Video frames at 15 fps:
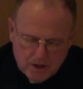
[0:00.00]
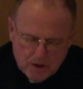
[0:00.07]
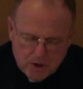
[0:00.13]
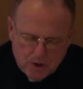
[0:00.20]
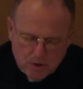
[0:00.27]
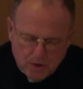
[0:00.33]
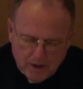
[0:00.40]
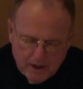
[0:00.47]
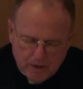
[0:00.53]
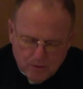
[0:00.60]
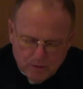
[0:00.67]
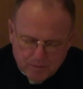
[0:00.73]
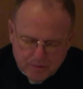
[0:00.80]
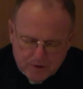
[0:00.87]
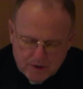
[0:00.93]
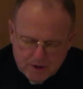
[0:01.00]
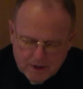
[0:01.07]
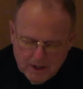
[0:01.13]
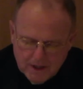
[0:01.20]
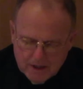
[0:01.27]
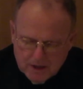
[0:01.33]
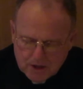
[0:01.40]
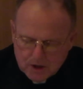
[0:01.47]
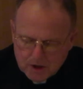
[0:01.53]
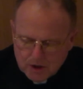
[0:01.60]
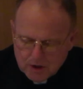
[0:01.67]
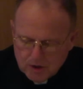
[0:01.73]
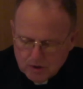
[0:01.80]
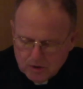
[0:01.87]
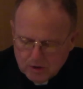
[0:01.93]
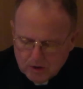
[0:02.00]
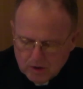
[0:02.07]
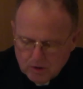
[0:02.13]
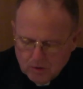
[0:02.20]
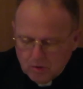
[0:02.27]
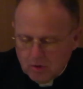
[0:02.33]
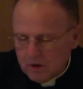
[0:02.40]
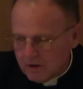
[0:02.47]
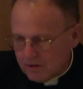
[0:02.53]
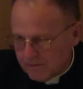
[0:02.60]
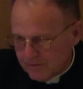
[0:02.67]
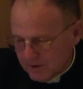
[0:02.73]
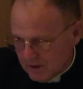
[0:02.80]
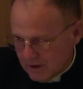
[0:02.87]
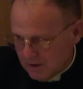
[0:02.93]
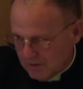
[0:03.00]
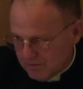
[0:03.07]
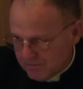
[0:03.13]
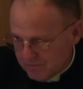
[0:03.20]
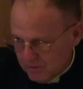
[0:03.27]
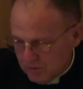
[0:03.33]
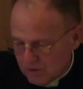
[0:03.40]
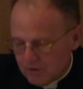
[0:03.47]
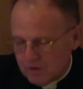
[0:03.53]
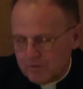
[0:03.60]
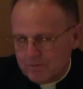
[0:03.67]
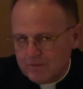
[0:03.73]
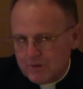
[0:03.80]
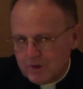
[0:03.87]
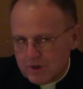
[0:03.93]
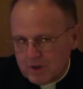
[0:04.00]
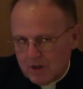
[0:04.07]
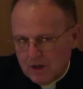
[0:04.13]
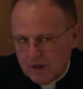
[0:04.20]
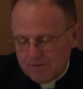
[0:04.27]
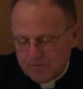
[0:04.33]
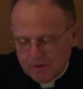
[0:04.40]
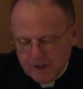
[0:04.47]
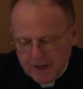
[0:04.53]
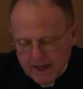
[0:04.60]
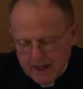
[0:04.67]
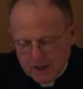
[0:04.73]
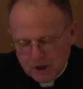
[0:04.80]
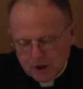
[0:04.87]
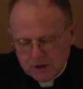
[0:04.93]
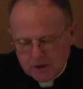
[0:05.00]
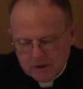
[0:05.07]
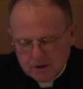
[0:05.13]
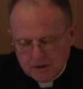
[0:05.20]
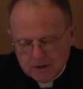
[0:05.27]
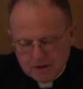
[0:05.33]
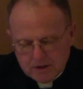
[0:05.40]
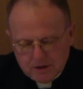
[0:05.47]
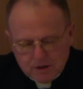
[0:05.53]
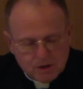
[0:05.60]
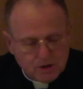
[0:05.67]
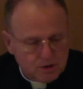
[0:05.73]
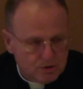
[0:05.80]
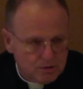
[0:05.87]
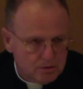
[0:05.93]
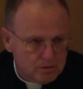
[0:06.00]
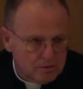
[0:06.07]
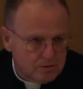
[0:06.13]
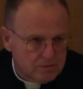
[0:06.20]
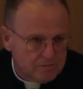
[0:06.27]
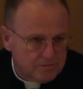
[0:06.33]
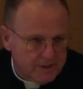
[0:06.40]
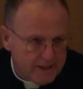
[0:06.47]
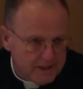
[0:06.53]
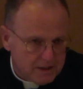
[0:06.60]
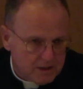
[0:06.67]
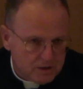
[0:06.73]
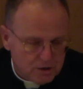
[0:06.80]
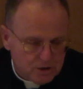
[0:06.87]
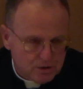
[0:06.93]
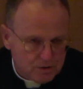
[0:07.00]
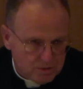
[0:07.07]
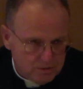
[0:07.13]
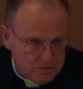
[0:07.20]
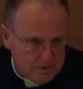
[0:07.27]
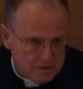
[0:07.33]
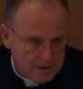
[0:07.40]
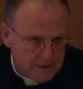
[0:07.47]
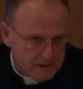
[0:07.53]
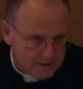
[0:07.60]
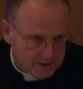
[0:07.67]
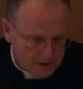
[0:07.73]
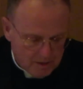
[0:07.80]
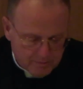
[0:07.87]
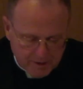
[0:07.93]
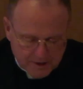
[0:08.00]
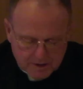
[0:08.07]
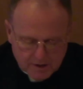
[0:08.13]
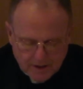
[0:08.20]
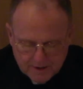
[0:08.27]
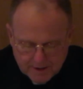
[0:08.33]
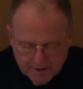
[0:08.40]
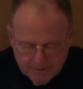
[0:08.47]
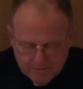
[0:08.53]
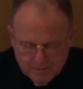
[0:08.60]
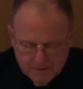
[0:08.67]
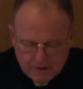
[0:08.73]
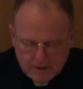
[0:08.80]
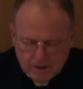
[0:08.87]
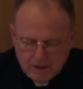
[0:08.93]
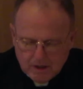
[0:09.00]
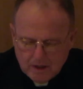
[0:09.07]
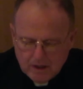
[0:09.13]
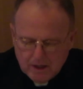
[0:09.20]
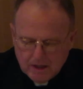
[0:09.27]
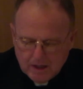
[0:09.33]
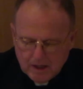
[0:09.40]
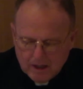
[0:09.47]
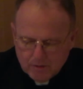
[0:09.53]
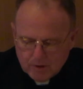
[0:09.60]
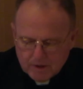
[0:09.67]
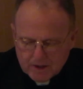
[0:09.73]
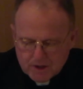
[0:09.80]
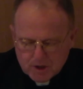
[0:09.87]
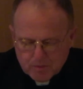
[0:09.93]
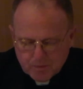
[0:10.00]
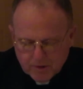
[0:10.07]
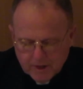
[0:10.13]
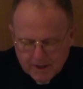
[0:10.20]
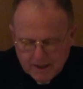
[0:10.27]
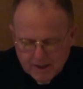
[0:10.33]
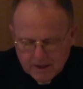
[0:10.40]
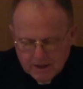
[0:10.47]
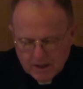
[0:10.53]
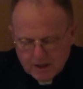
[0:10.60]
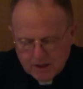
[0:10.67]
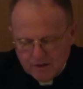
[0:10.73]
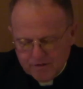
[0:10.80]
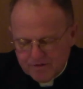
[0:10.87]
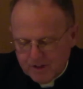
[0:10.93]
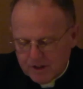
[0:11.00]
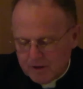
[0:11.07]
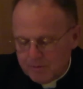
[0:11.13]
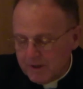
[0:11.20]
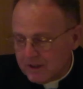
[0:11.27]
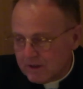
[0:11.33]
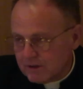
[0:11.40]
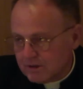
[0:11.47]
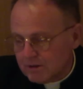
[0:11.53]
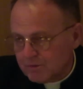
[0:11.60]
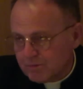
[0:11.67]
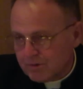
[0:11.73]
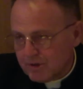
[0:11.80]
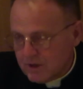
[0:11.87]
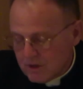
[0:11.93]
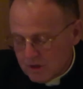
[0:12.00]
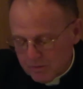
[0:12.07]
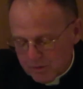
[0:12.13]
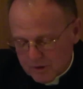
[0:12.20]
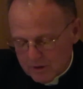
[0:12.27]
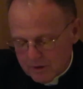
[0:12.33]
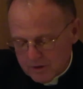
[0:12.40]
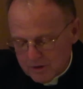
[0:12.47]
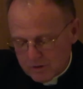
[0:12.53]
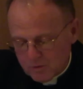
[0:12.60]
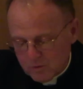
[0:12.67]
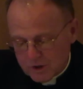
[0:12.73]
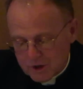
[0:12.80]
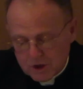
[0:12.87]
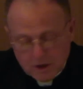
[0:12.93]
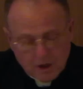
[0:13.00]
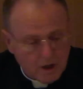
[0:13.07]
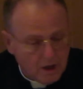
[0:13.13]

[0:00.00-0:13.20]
So I will present all of the forms of reaction to Vatican II and comment on them. I will explain the fundamental principles which